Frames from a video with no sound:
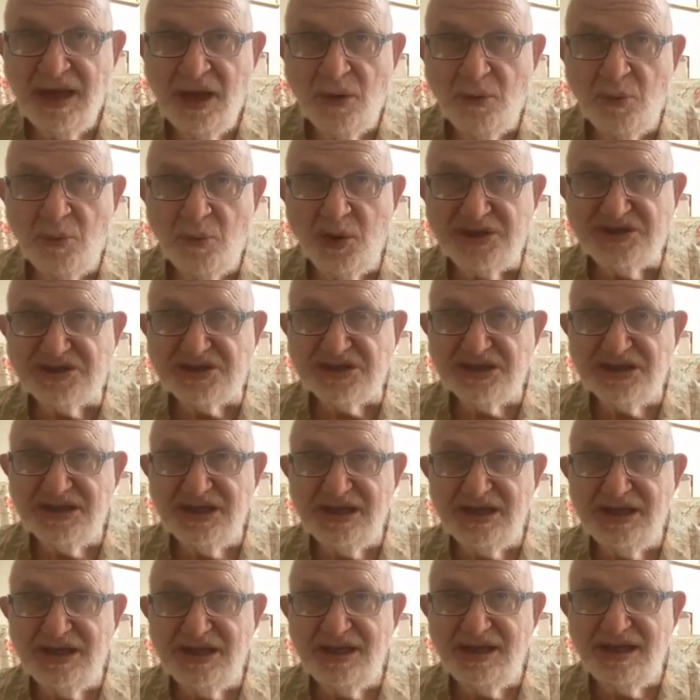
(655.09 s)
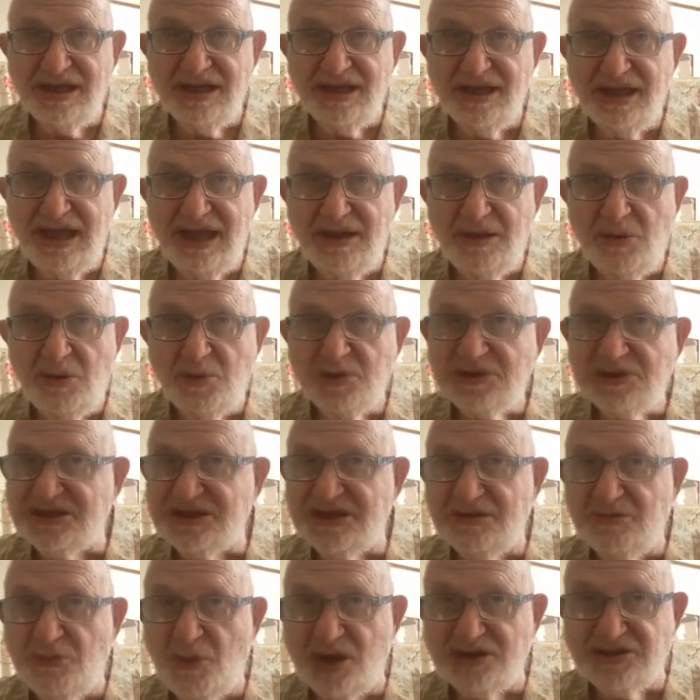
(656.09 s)
which
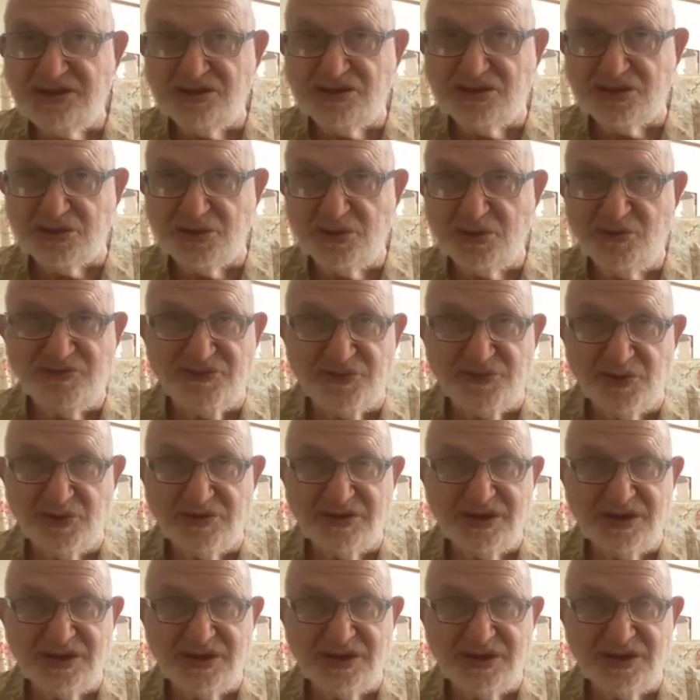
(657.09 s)
wasn't true for,